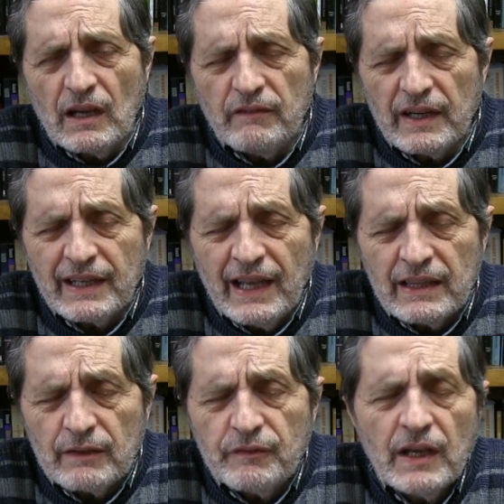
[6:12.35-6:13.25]
of our
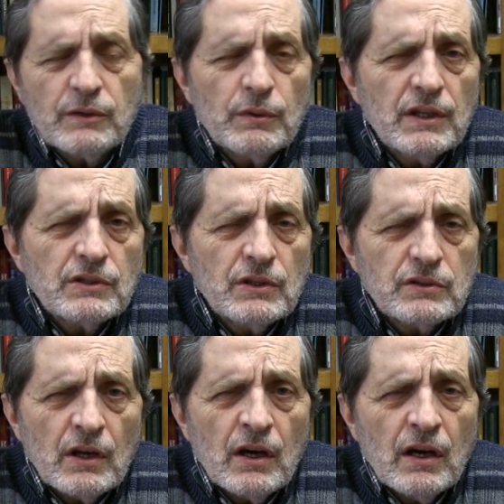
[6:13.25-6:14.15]
Catholic faith
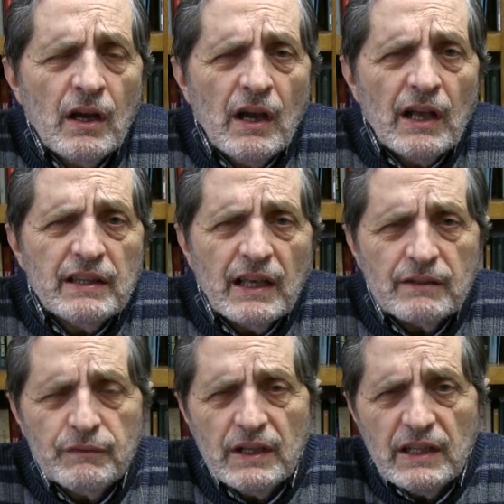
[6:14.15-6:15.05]
traditions are
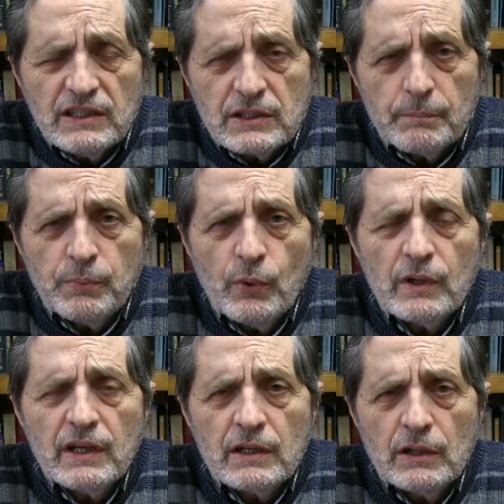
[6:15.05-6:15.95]
that really
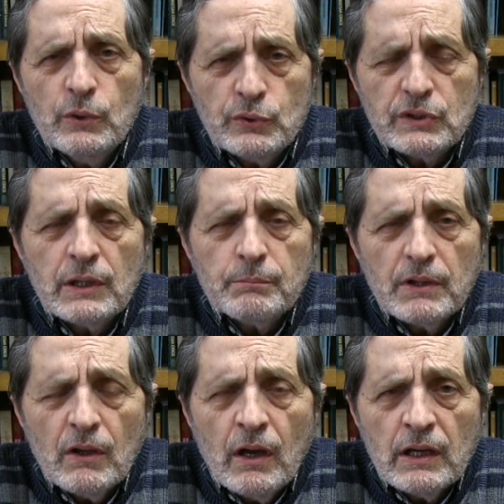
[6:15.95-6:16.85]
support inclusion and
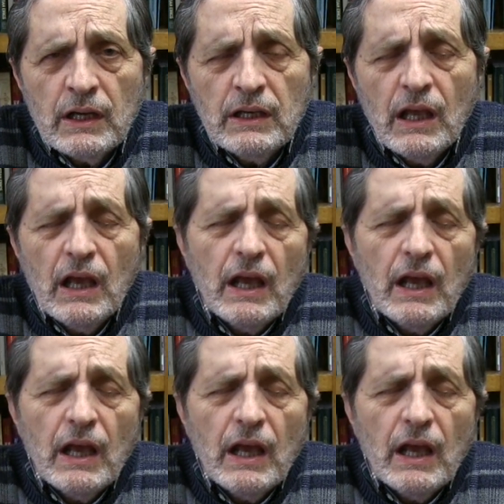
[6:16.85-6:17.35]
belonging.